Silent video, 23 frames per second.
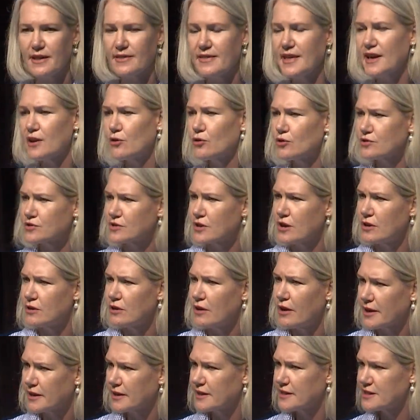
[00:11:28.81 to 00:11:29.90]
And they're also
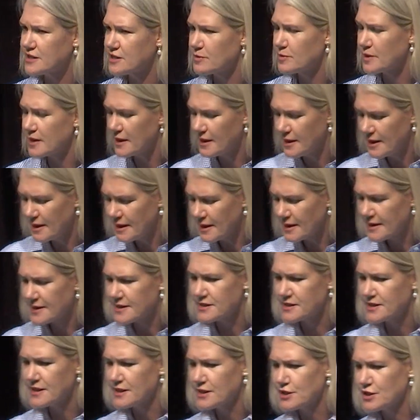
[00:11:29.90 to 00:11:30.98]
likely to be
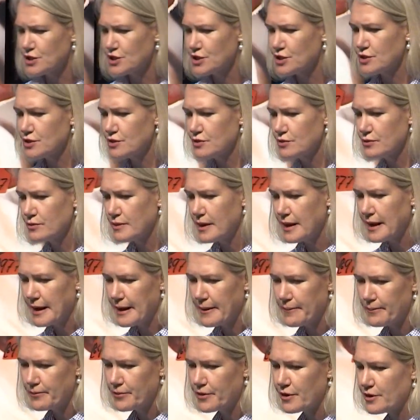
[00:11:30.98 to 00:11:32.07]
listening to
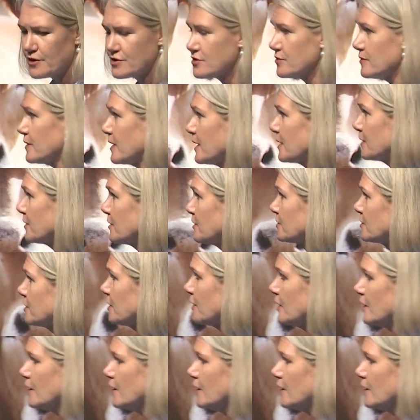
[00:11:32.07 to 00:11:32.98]
those around us.